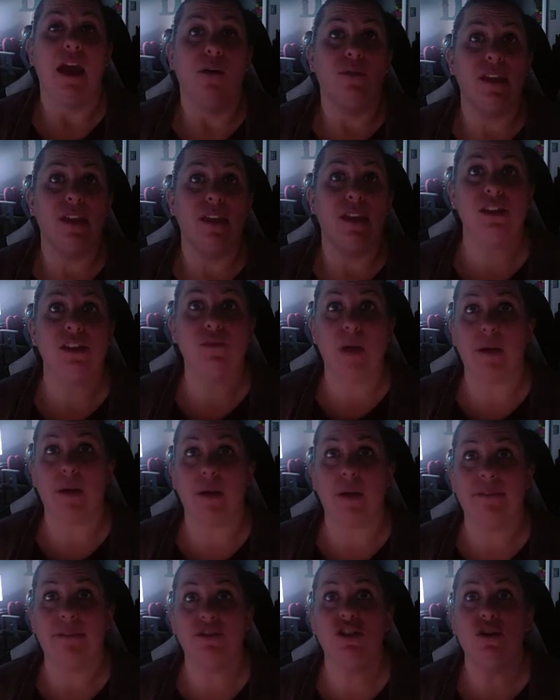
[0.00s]
This is why
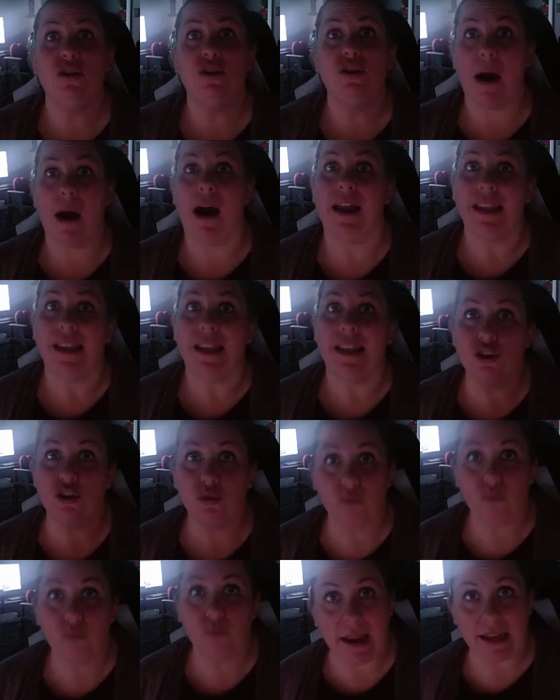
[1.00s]
we have to do potty
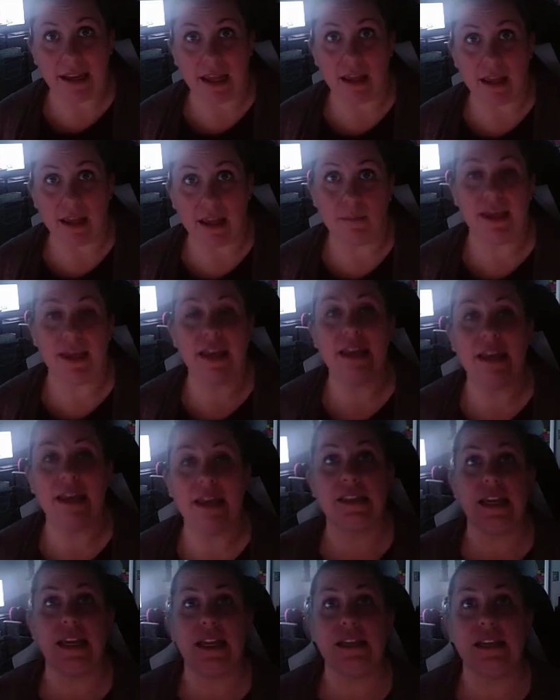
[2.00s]
training,
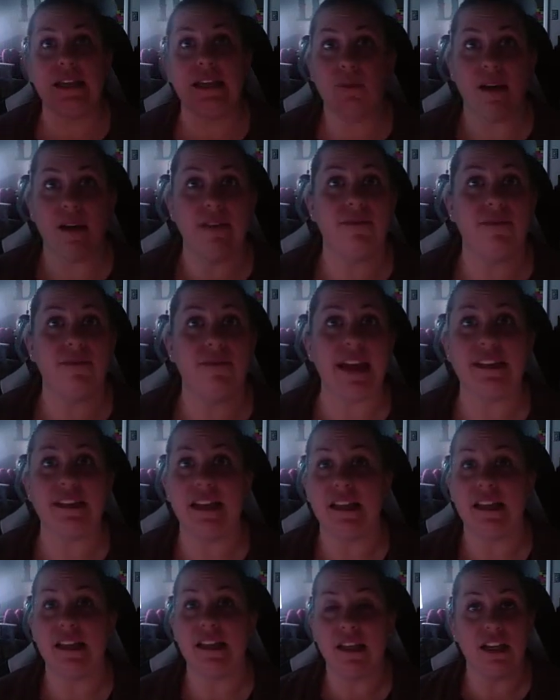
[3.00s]
because it is a reflex.
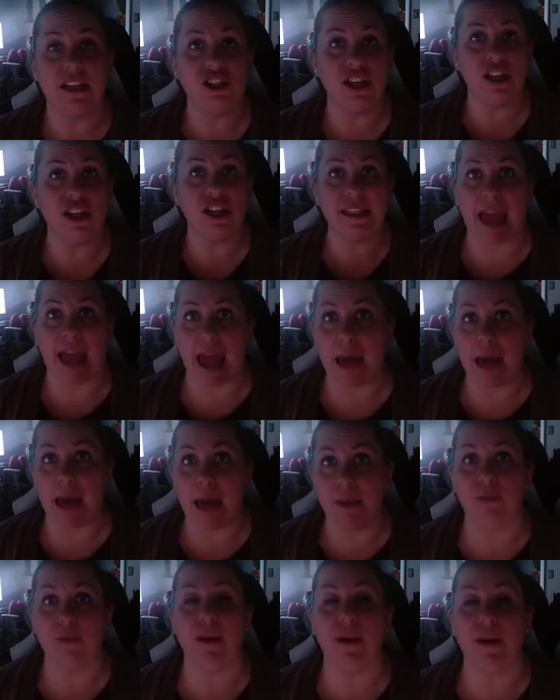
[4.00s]
It's going to just
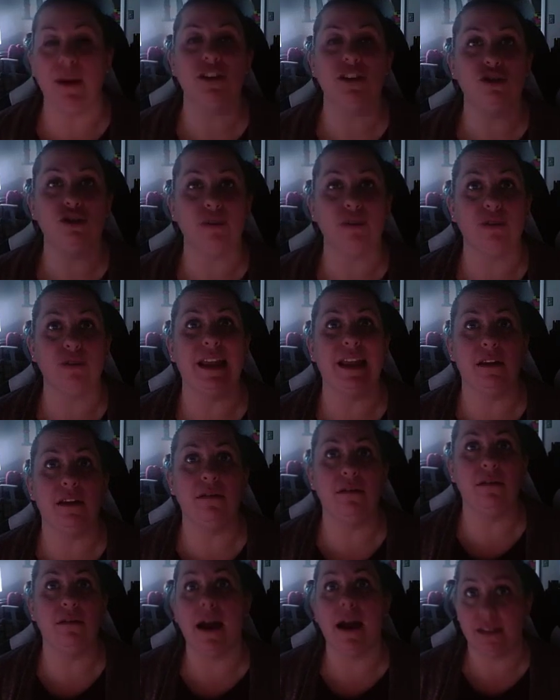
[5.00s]
happen. We have to train it
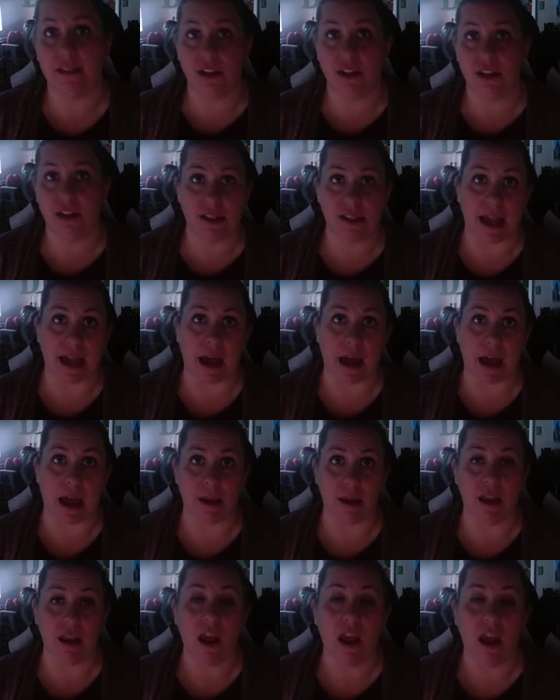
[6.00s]
not to just
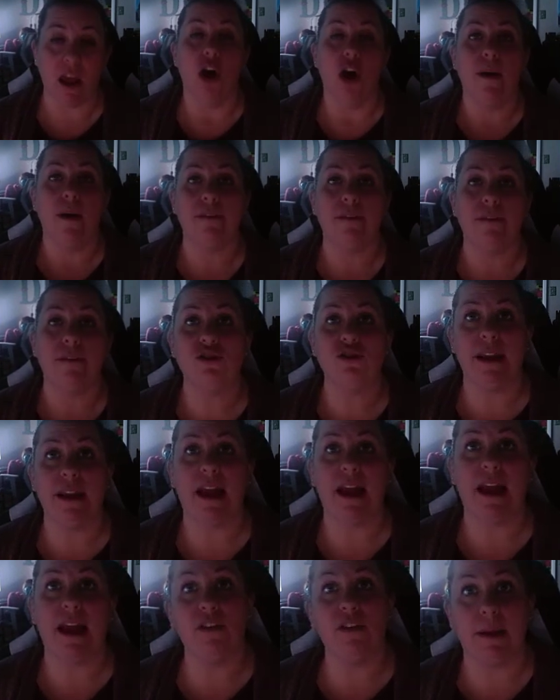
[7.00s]
happen. We have to train
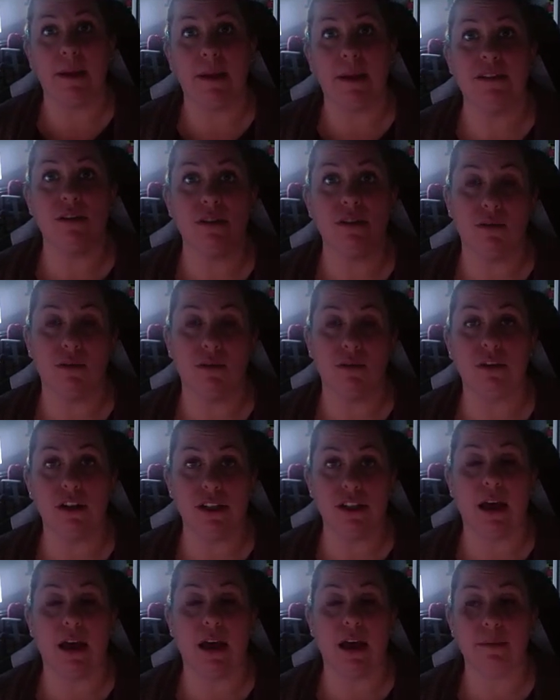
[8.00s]
other muscles in order
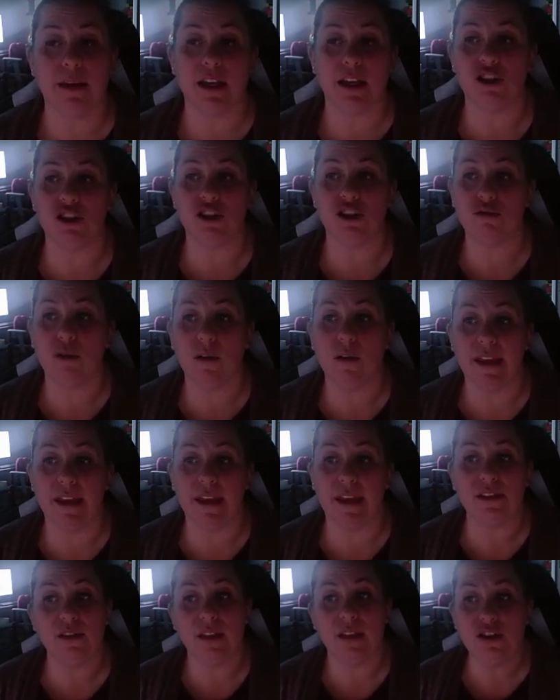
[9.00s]
to help control
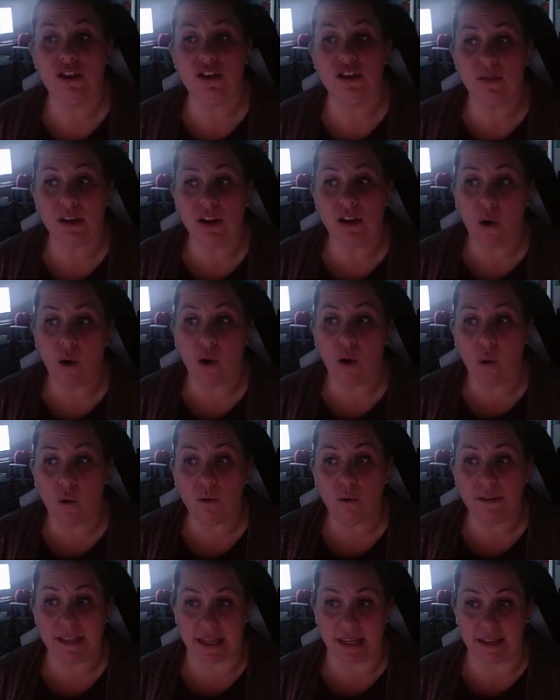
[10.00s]
this so that you can
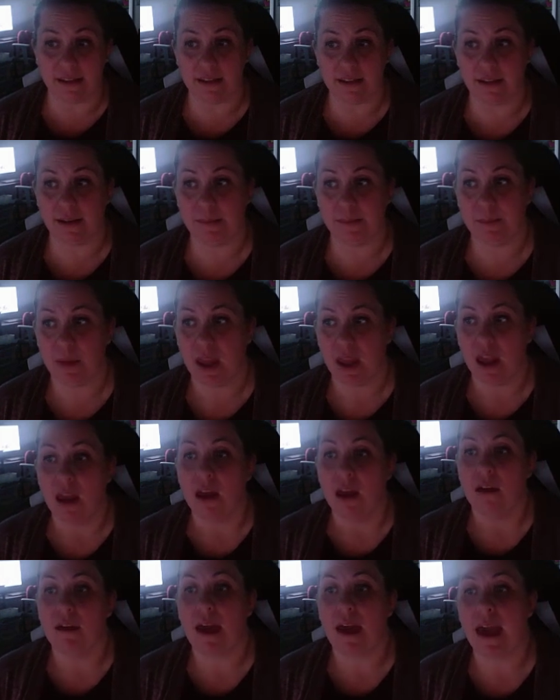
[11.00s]
hold it.
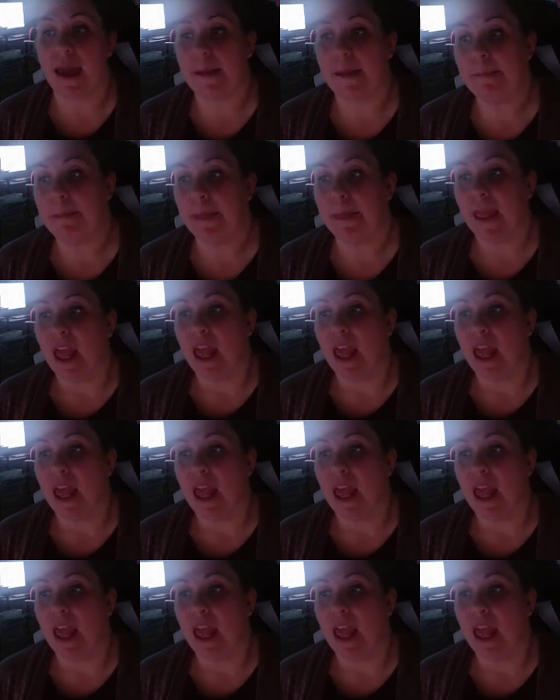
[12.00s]
Okay.